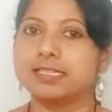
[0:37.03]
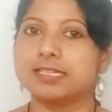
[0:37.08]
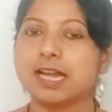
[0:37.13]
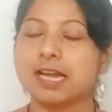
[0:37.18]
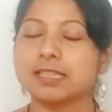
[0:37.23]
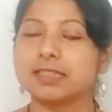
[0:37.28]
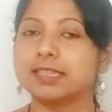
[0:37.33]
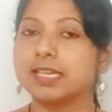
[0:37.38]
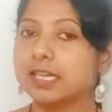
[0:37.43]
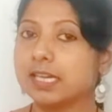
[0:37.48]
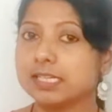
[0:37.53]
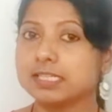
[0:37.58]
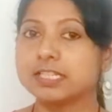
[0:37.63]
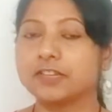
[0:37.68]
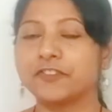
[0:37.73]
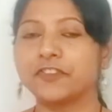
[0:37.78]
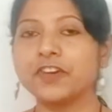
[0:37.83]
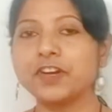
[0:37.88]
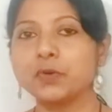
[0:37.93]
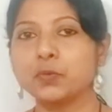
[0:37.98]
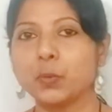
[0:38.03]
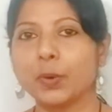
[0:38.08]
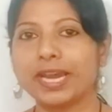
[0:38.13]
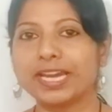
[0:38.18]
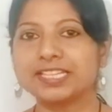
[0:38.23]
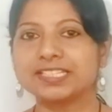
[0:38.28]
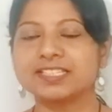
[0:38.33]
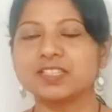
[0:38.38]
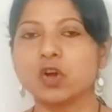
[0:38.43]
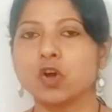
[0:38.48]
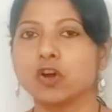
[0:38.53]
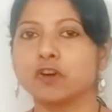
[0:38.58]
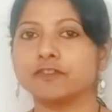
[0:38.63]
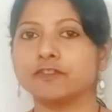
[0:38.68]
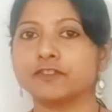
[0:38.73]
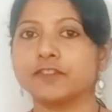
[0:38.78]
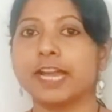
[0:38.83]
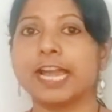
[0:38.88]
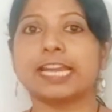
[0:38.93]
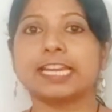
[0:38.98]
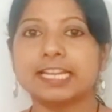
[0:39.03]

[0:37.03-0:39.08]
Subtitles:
Now, there are different ways of